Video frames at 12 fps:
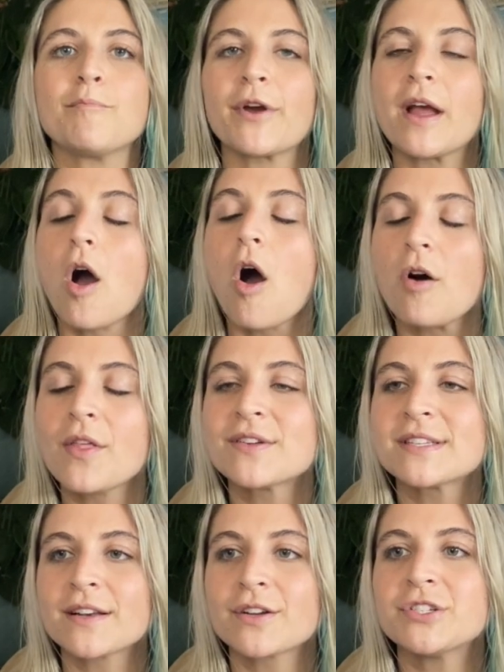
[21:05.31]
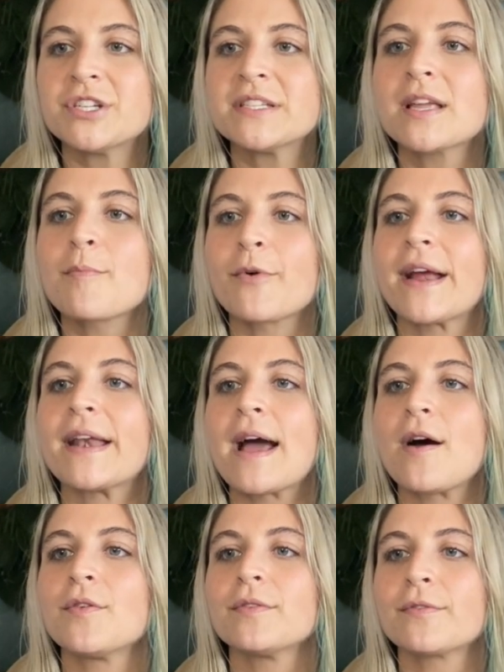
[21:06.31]
bring all those energies up right
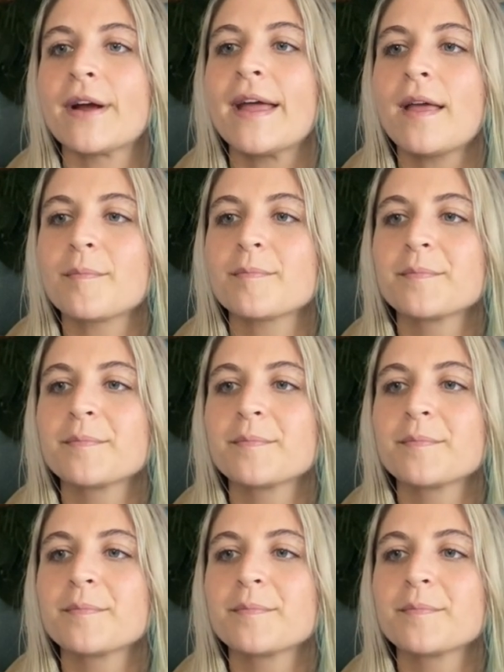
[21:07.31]
now, right?